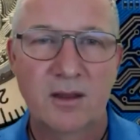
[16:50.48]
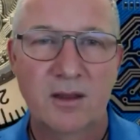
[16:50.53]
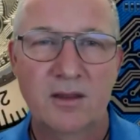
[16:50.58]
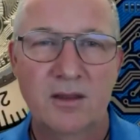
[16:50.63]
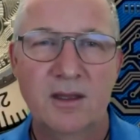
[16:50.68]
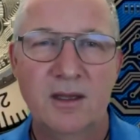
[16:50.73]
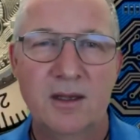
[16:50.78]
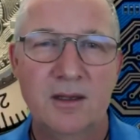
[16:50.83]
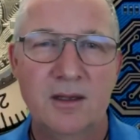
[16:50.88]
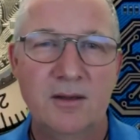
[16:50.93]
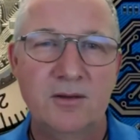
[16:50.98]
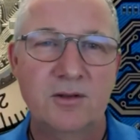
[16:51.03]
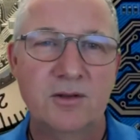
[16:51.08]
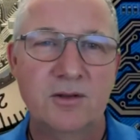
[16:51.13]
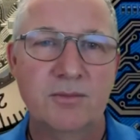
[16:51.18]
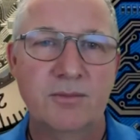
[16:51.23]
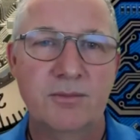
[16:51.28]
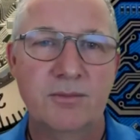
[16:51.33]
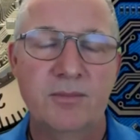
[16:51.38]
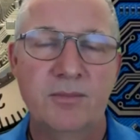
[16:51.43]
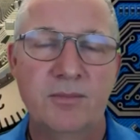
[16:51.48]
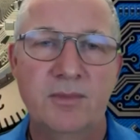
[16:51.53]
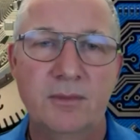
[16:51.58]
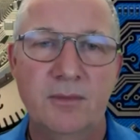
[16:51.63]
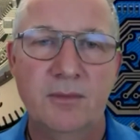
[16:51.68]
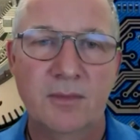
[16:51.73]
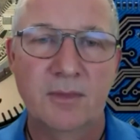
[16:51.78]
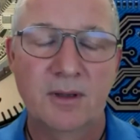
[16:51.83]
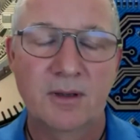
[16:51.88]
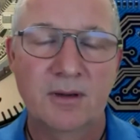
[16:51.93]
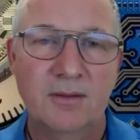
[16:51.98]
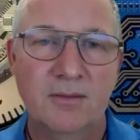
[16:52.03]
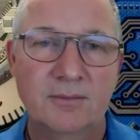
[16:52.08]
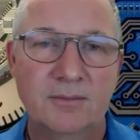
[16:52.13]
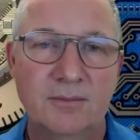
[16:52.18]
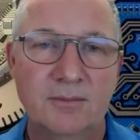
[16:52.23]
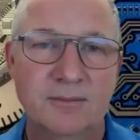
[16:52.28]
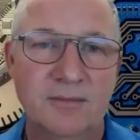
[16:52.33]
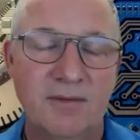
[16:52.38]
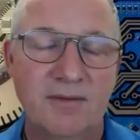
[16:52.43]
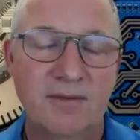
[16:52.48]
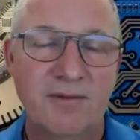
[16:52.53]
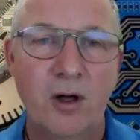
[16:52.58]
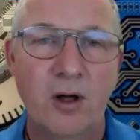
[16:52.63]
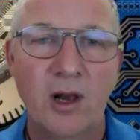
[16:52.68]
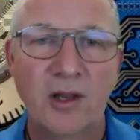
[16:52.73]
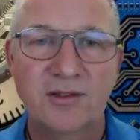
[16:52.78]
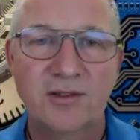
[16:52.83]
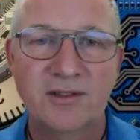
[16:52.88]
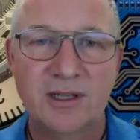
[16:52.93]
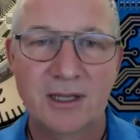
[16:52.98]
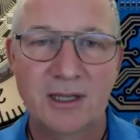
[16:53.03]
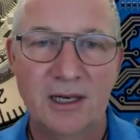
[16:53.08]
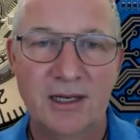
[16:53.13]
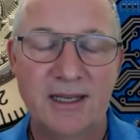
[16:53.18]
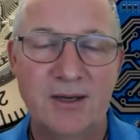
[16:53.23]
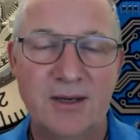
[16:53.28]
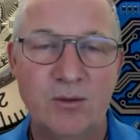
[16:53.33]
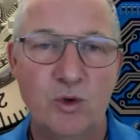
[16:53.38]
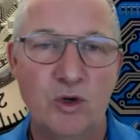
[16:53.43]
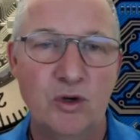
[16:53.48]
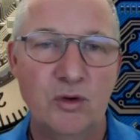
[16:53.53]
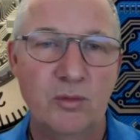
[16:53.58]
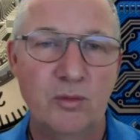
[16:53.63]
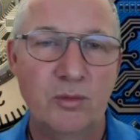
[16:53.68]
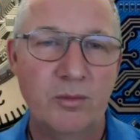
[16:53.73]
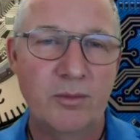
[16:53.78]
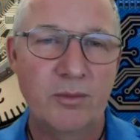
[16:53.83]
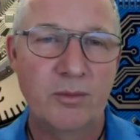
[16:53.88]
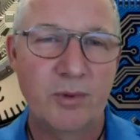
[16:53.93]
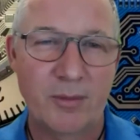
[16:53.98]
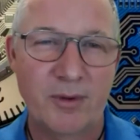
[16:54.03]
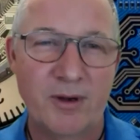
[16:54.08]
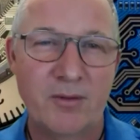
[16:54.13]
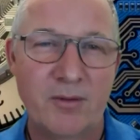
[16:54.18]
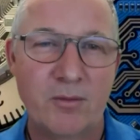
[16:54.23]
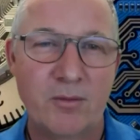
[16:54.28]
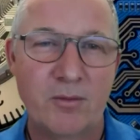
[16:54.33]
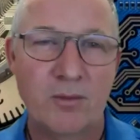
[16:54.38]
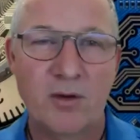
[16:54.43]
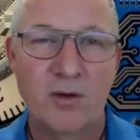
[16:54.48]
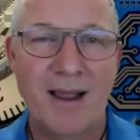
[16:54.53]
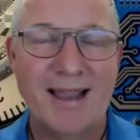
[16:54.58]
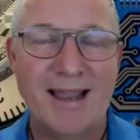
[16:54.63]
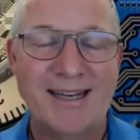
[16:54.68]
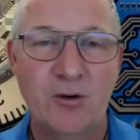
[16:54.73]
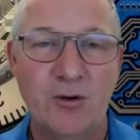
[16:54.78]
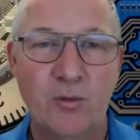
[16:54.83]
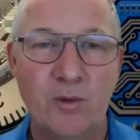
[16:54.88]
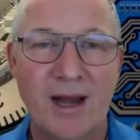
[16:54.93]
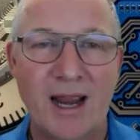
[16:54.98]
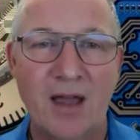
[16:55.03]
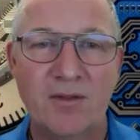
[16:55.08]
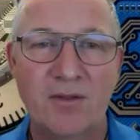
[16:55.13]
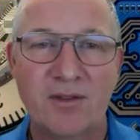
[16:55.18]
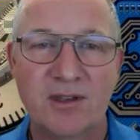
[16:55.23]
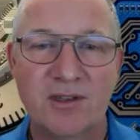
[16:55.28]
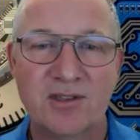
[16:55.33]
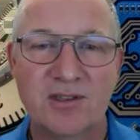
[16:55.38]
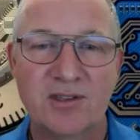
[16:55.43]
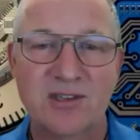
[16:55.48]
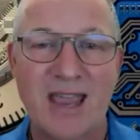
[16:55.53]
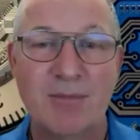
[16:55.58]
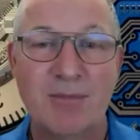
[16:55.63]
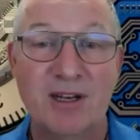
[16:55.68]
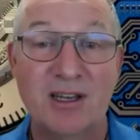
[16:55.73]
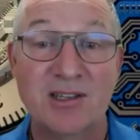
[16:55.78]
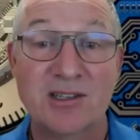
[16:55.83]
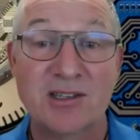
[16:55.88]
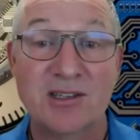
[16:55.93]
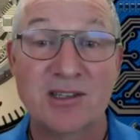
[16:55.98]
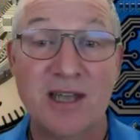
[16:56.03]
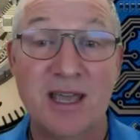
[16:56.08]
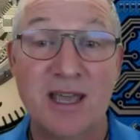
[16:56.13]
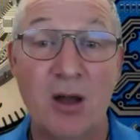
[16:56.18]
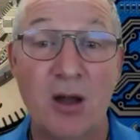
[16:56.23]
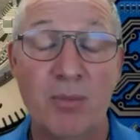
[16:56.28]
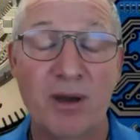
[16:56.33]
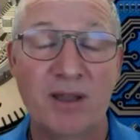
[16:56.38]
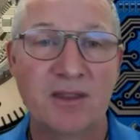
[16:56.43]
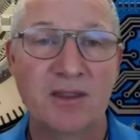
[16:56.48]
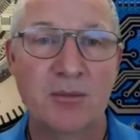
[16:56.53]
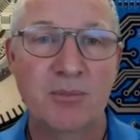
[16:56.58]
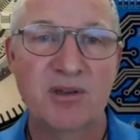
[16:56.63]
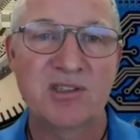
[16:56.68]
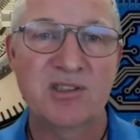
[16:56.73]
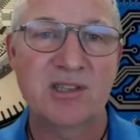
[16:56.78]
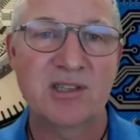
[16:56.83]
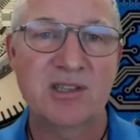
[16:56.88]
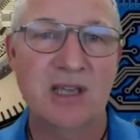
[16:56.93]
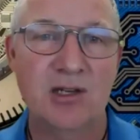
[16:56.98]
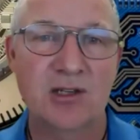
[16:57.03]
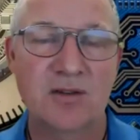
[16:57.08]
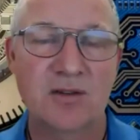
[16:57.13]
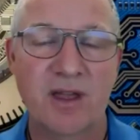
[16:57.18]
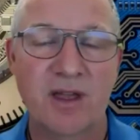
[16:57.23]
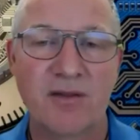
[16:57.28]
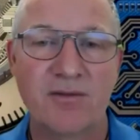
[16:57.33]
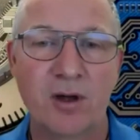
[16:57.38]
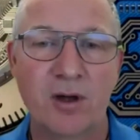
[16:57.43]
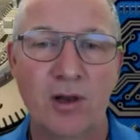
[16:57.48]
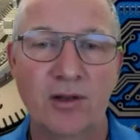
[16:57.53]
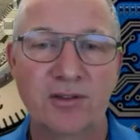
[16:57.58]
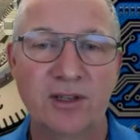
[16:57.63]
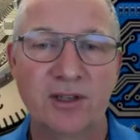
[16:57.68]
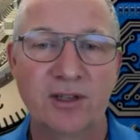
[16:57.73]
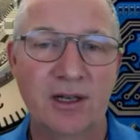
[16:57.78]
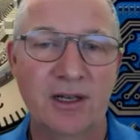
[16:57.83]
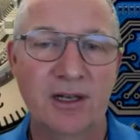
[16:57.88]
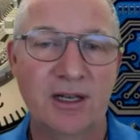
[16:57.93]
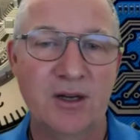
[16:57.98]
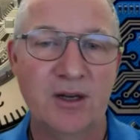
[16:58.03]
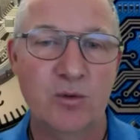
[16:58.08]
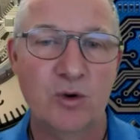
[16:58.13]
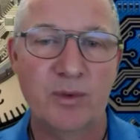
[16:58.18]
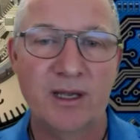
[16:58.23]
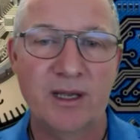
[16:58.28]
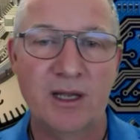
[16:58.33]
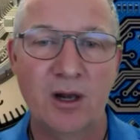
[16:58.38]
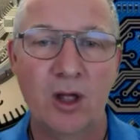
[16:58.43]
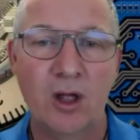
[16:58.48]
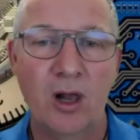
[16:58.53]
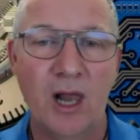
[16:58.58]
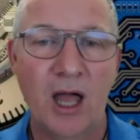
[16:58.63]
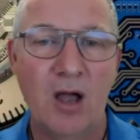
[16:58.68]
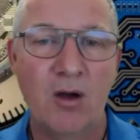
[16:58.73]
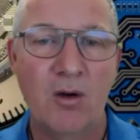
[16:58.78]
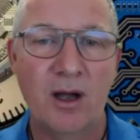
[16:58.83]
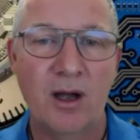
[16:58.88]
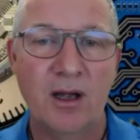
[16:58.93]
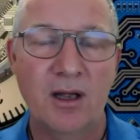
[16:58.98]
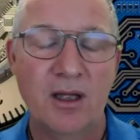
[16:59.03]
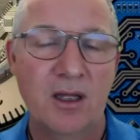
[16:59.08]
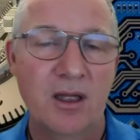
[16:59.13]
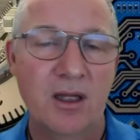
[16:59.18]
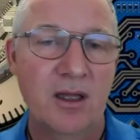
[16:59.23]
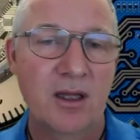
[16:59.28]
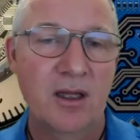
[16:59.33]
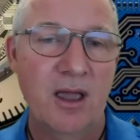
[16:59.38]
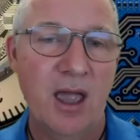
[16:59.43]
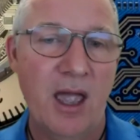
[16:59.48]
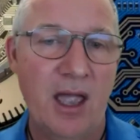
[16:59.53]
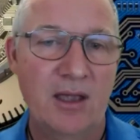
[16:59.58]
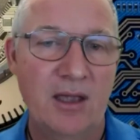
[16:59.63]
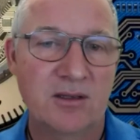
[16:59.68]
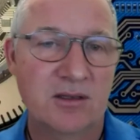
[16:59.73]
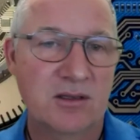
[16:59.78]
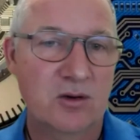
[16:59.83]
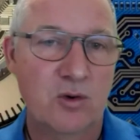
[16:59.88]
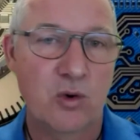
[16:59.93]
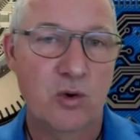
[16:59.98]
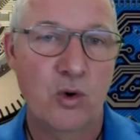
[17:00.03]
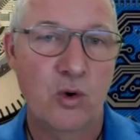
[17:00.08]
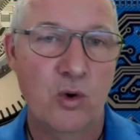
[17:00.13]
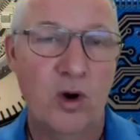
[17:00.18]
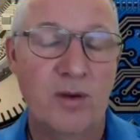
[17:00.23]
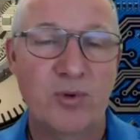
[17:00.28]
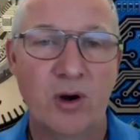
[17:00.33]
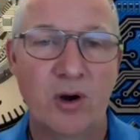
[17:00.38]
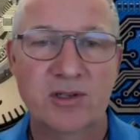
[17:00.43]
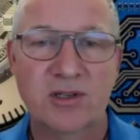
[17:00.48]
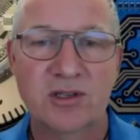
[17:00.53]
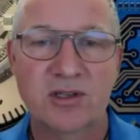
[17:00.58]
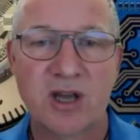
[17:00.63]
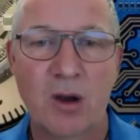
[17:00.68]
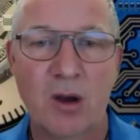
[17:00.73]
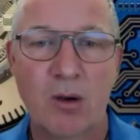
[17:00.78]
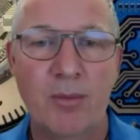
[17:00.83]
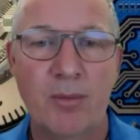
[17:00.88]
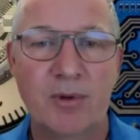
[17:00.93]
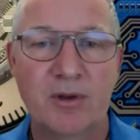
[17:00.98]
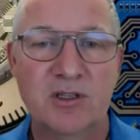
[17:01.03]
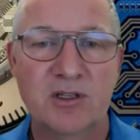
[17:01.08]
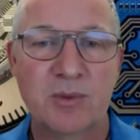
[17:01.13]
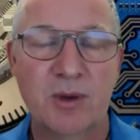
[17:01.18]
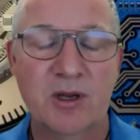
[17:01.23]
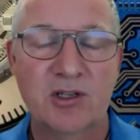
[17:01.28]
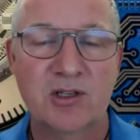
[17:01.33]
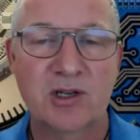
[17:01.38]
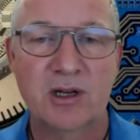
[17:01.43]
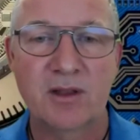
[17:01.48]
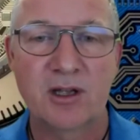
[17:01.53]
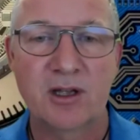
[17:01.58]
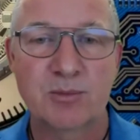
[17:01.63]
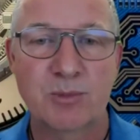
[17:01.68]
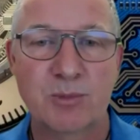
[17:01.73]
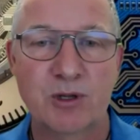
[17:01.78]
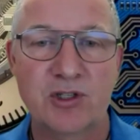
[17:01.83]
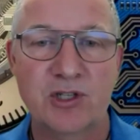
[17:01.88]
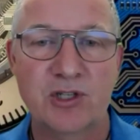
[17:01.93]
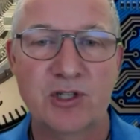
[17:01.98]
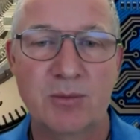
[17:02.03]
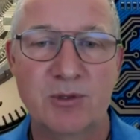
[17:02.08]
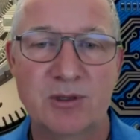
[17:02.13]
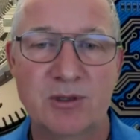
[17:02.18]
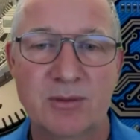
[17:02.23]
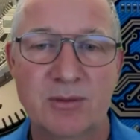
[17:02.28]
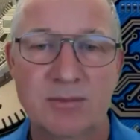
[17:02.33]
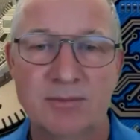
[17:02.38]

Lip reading: the volatility will probably remain around the same it is now, but the percentage of that volatility will be a lot lower as the coin prices go up, especially in those blue chips?